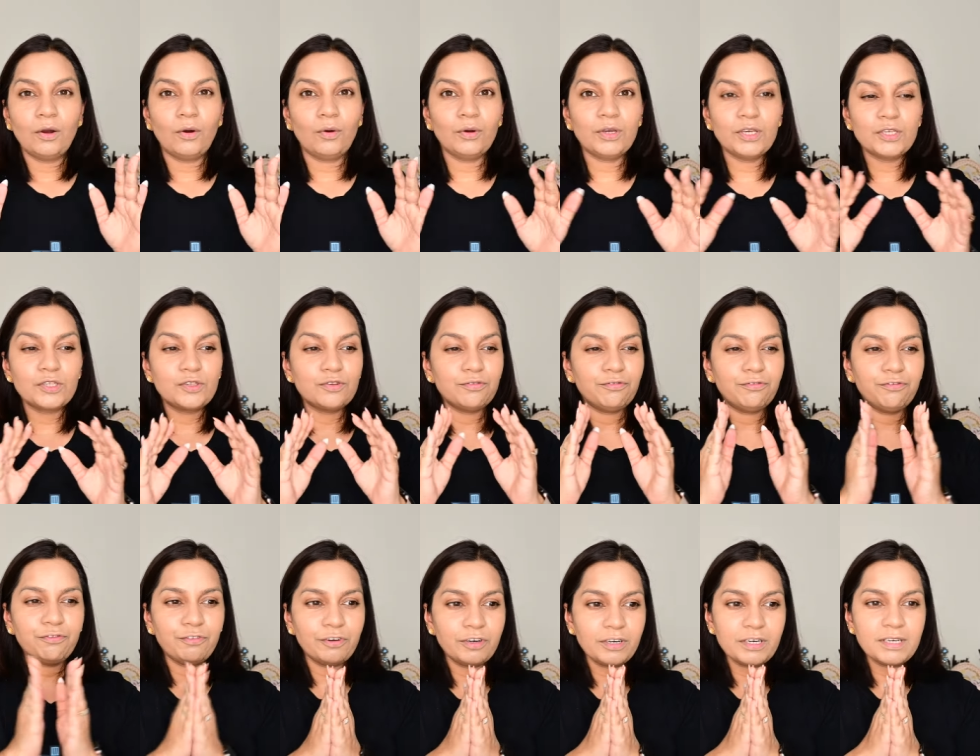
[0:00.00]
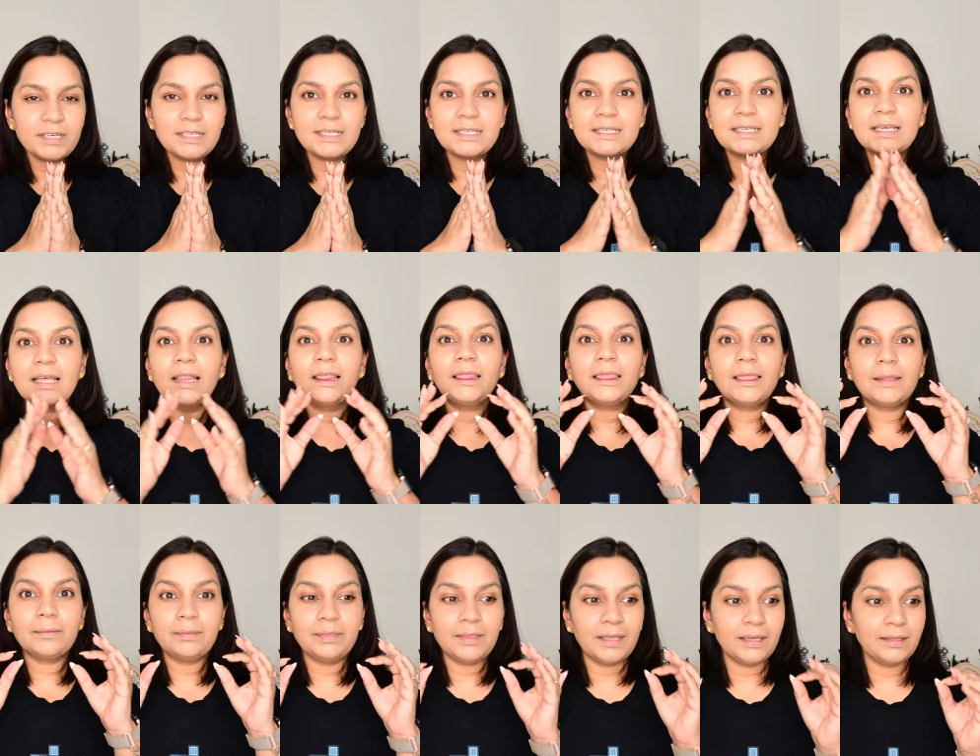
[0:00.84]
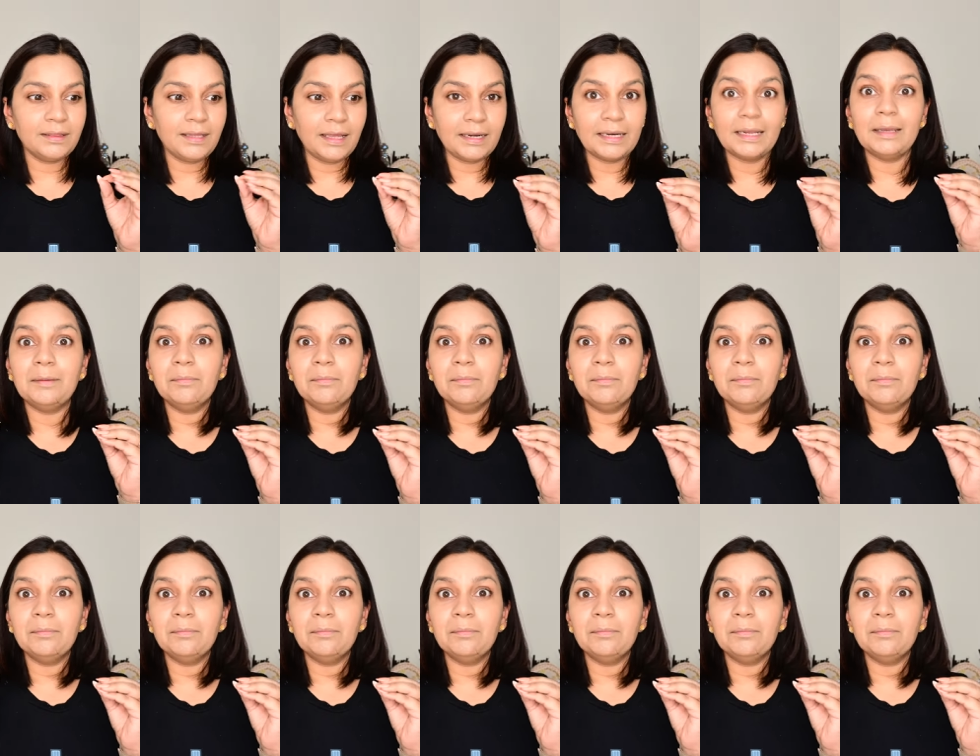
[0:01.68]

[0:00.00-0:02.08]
Okay, so first, the thing that